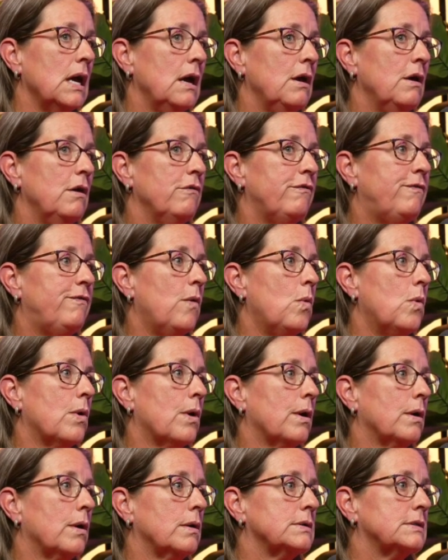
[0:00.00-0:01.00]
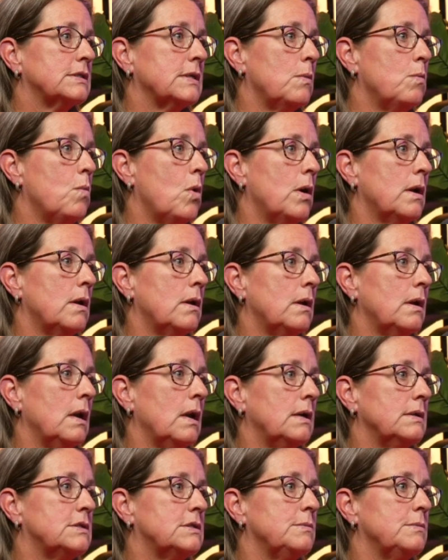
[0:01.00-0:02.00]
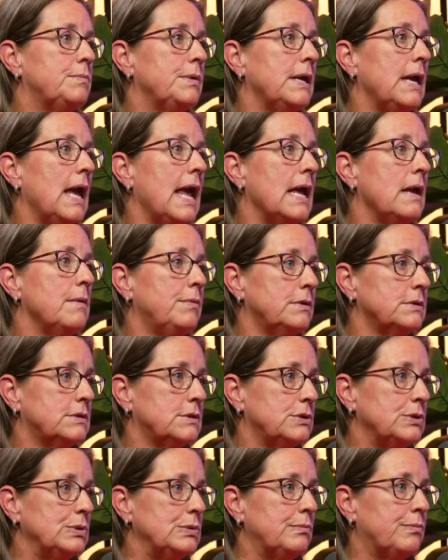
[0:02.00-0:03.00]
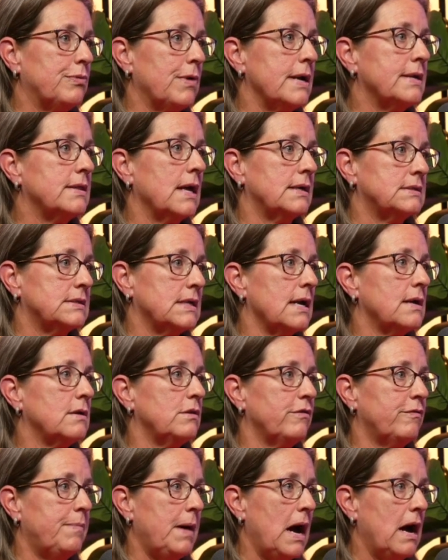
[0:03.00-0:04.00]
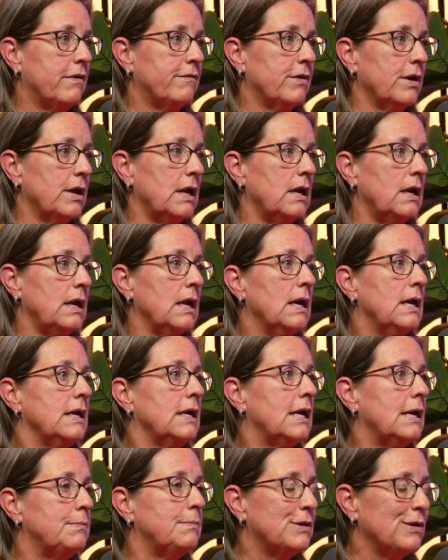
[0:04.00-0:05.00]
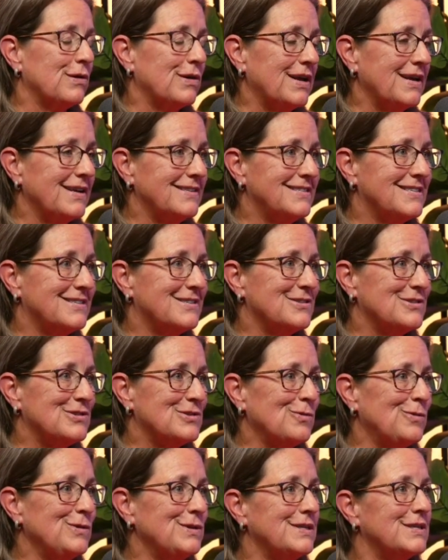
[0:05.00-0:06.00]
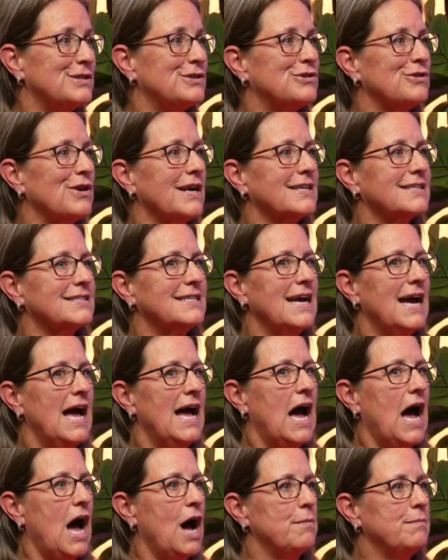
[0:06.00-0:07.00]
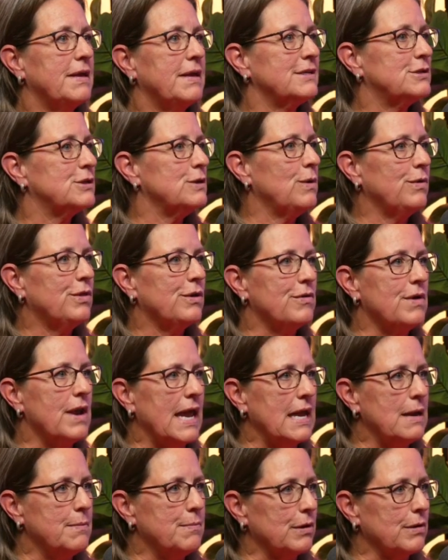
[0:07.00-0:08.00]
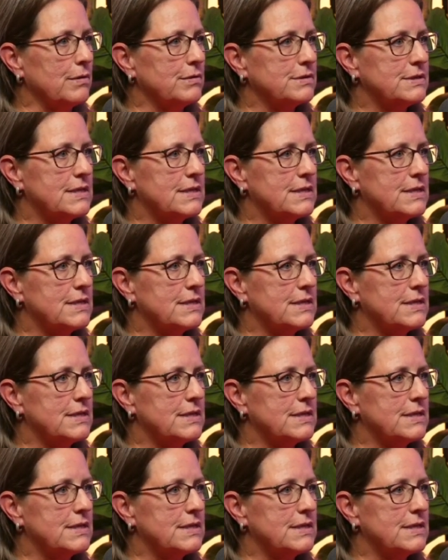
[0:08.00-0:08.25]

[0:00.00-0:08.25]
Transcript: for someone to be able to break that cycle of poverty, keep their kids in a school district, get to know their neighbors.